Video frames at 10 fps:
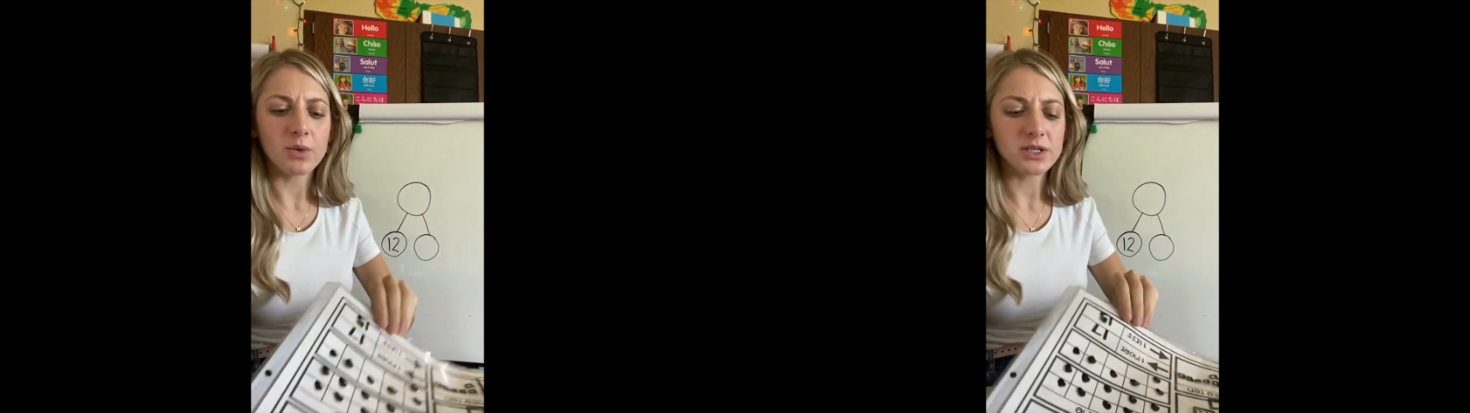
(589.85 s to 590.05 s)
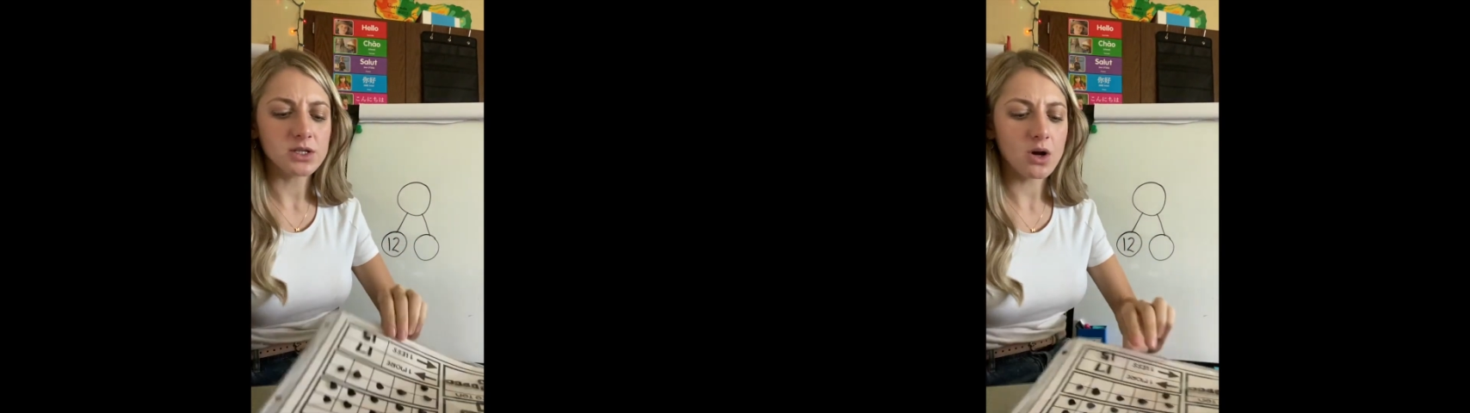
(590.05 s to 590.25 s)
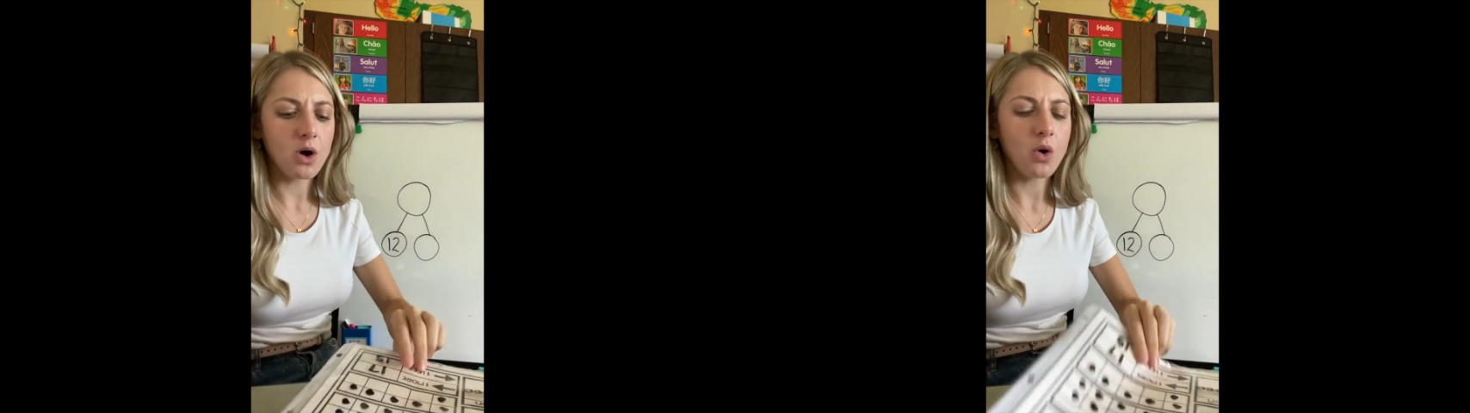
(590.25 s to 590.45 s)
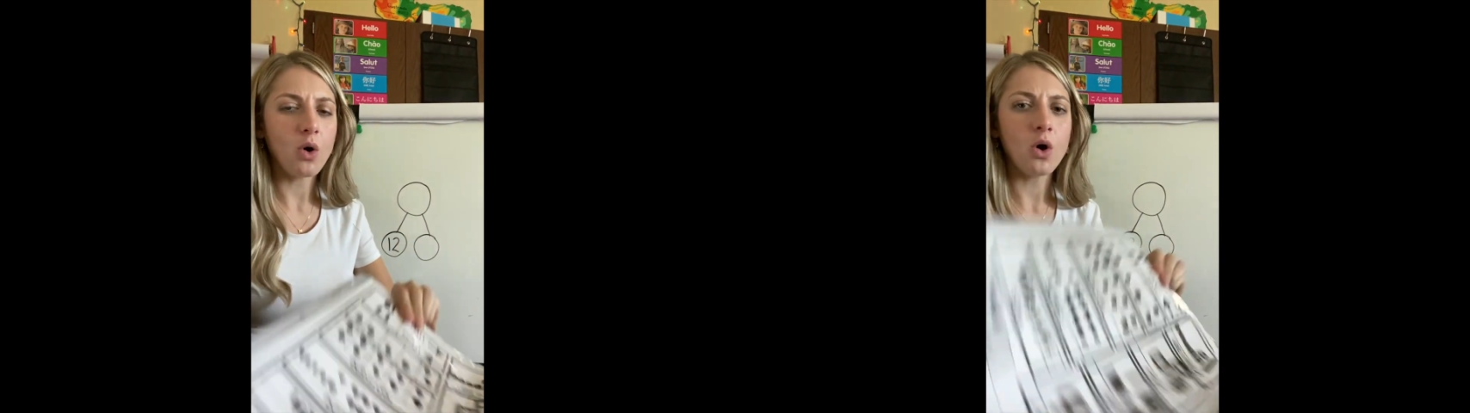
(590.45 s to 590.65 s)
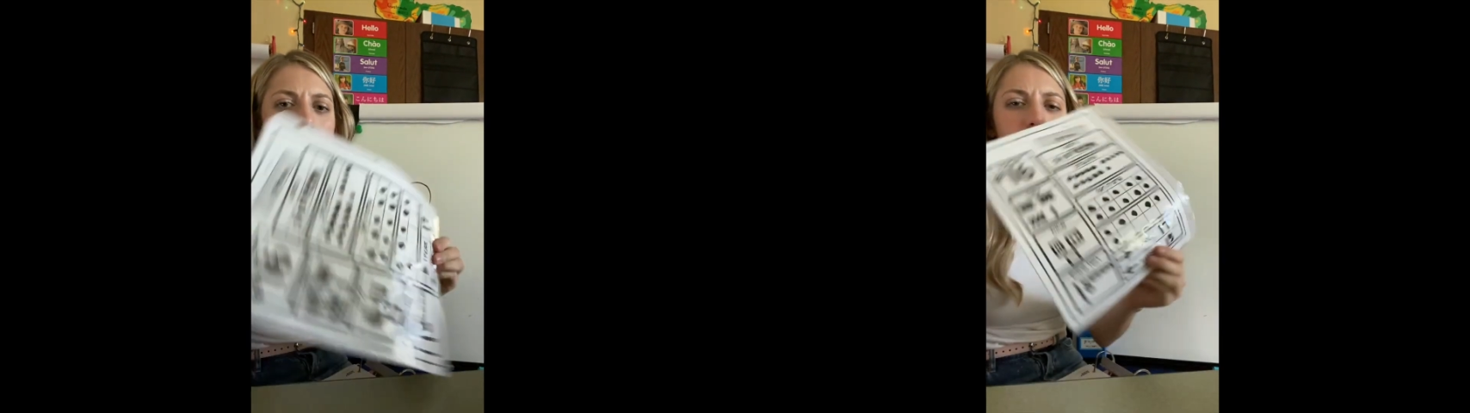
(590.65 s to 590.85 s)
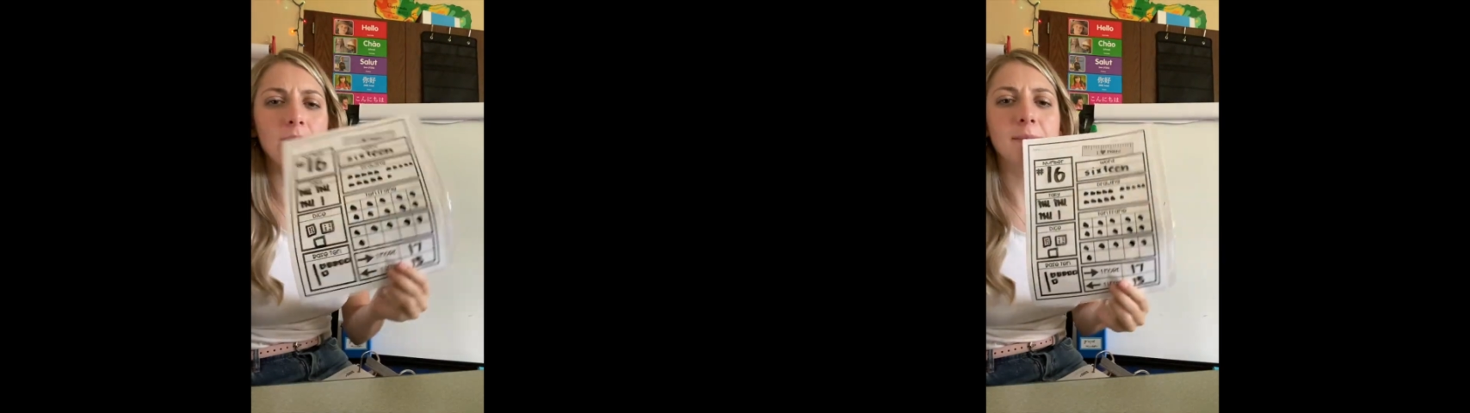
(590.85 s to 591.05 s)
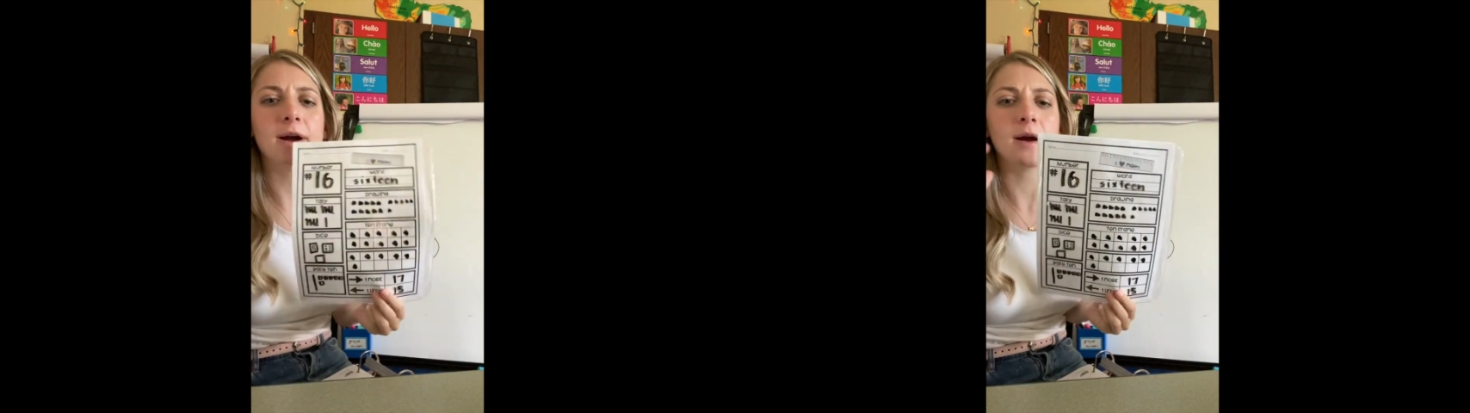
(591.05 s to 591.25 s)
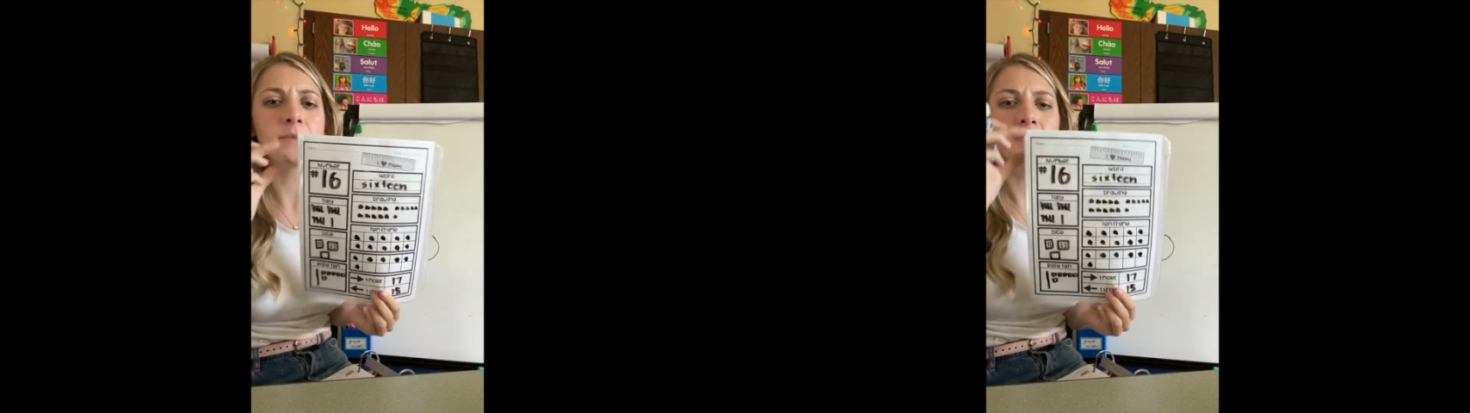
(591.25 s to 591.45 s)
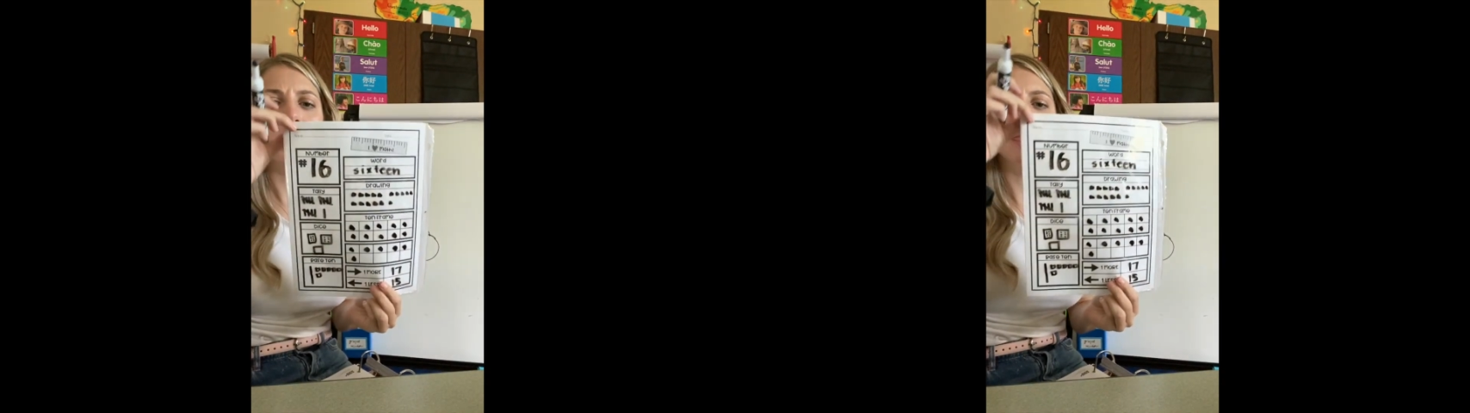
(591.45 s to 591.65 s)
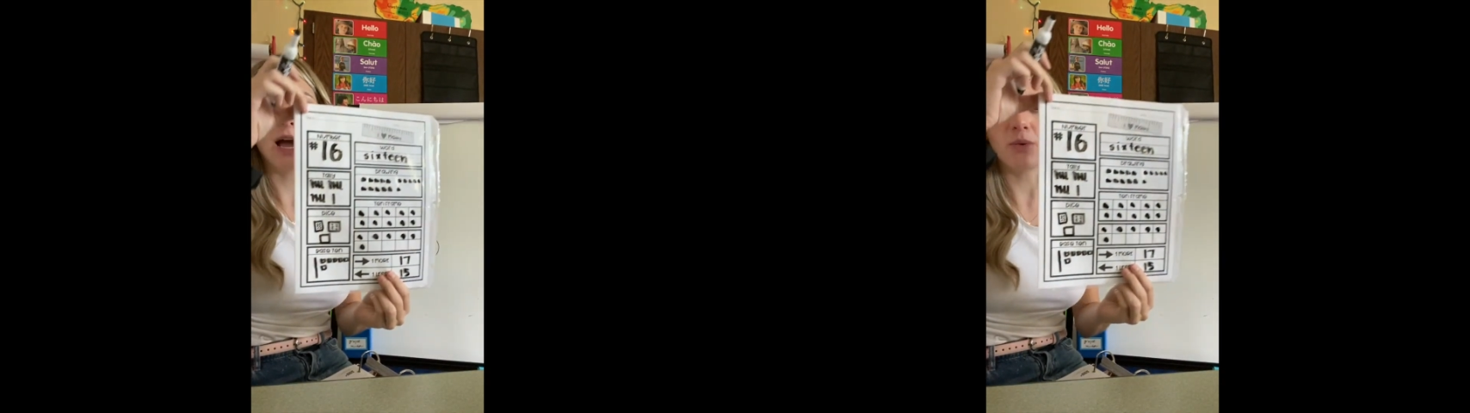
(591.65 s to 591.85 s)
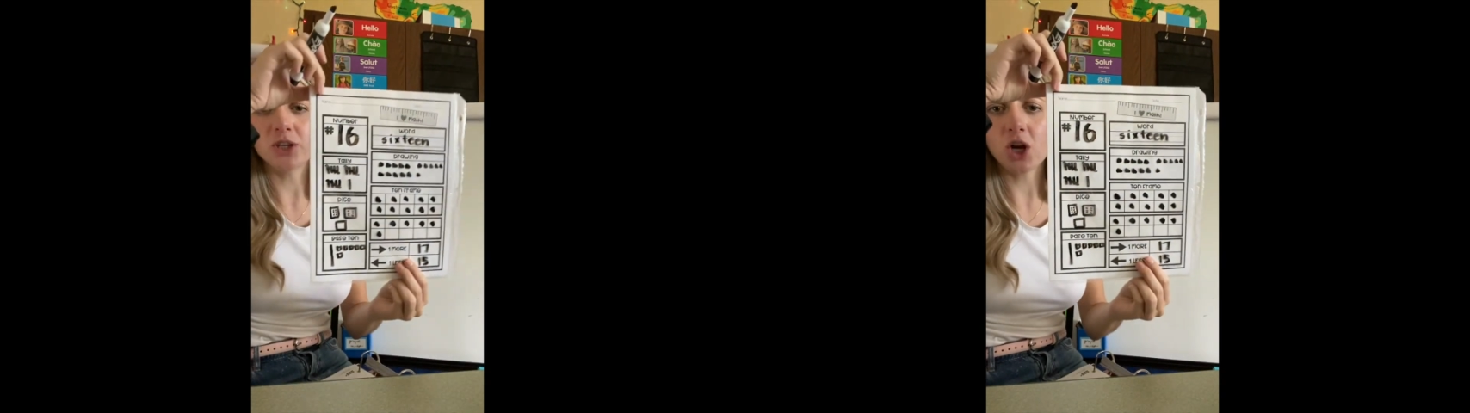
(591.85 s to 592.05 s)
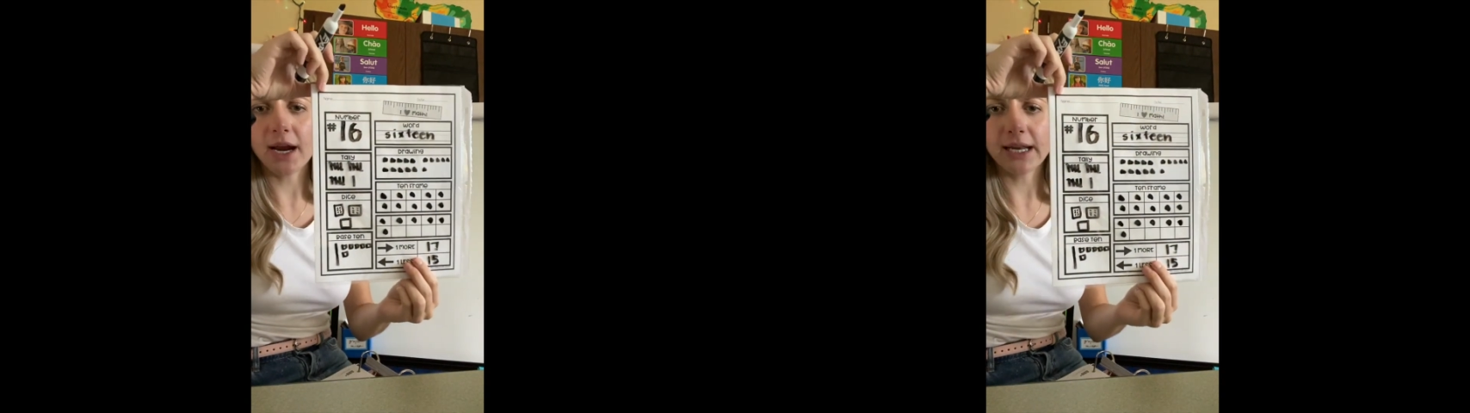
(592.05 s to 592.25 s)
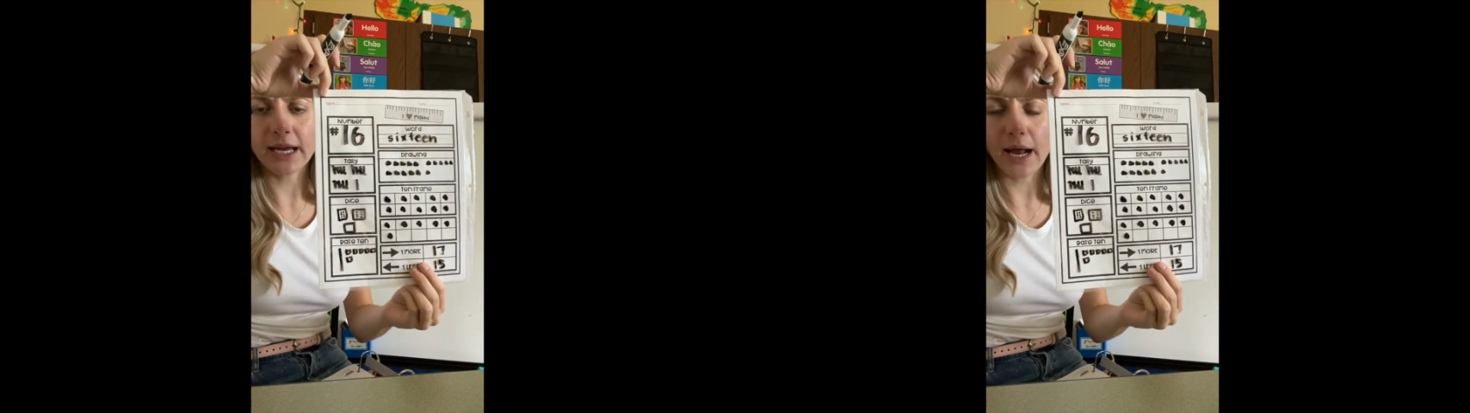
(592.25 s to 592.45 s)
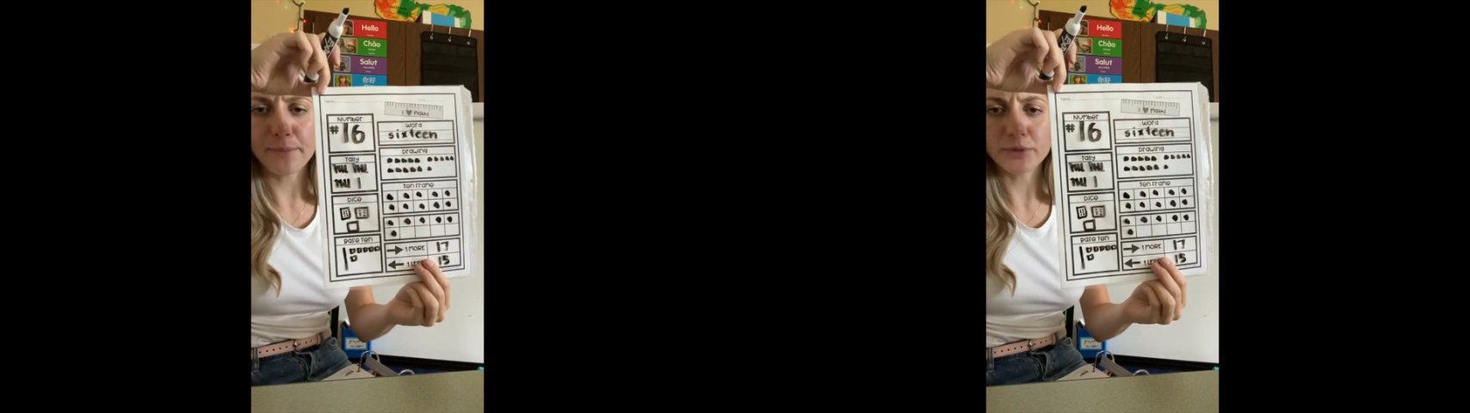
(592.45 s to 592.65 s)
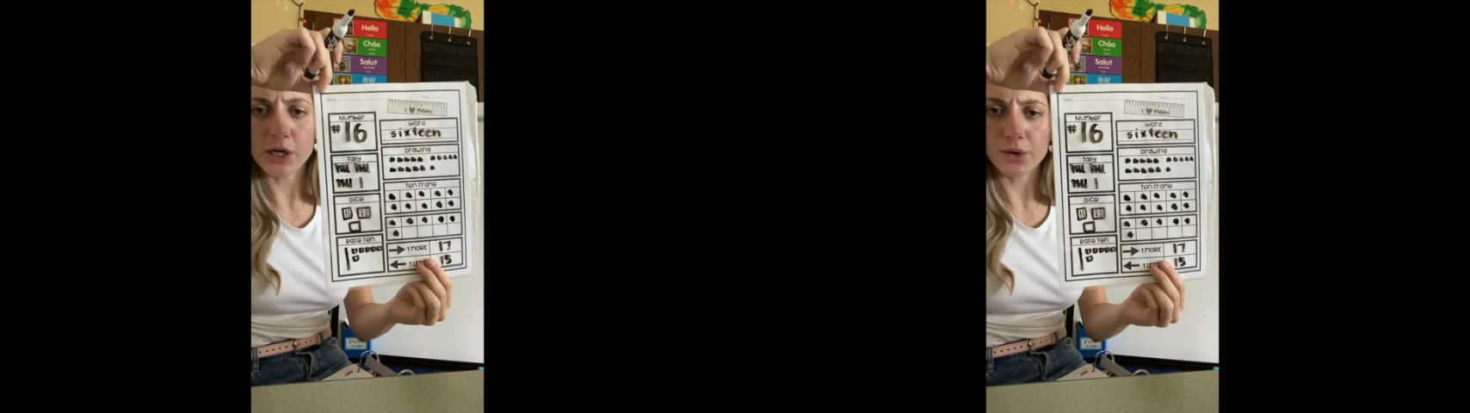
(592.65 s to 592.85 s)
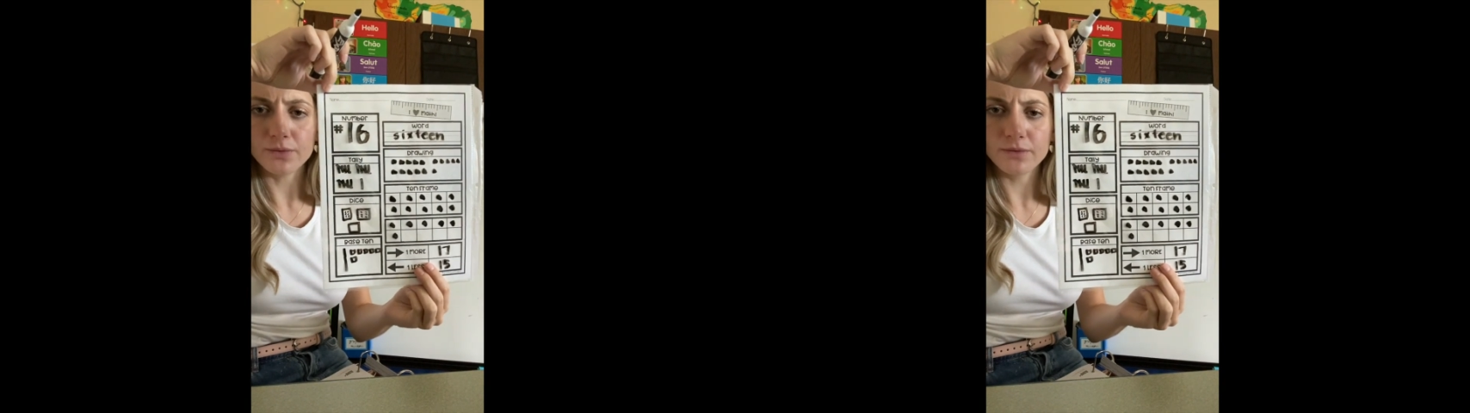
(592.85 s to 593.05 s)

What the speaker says: What's the whole number that we're trying to get up to?